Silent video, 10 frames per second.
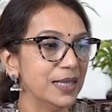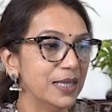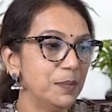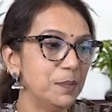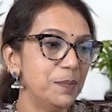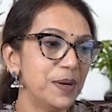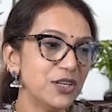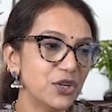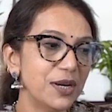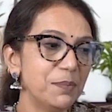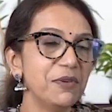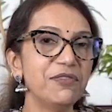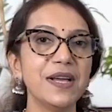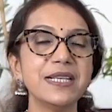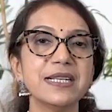the pressure
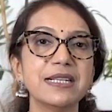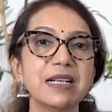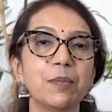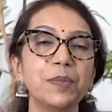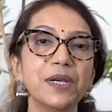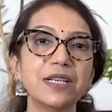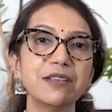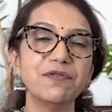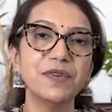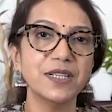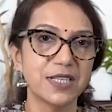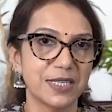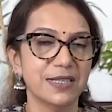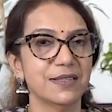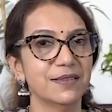epiphysis appears
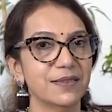first,